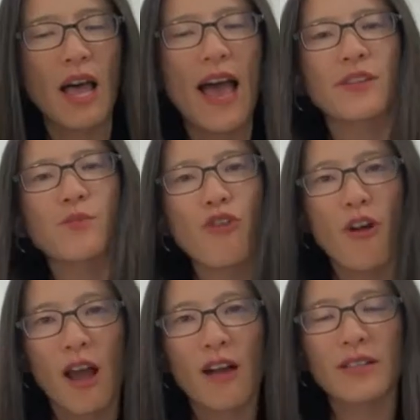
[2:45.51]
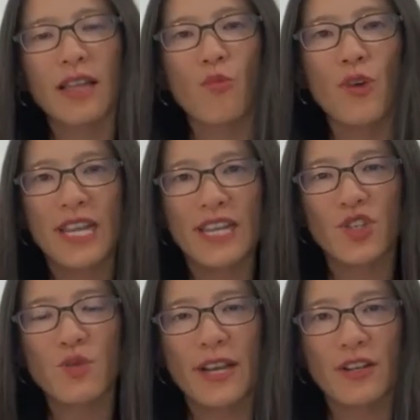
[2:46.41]
as products that we need
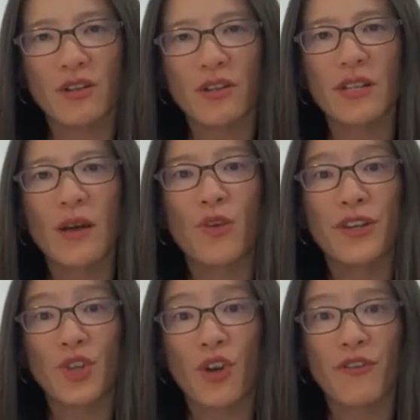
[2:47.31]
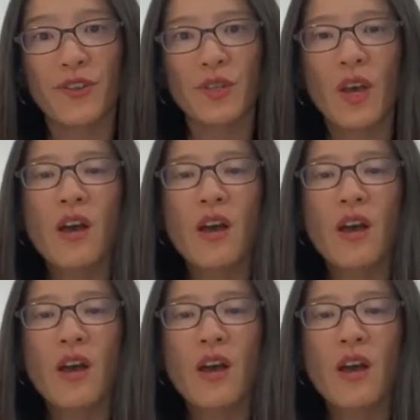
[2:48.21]
to make sure that we service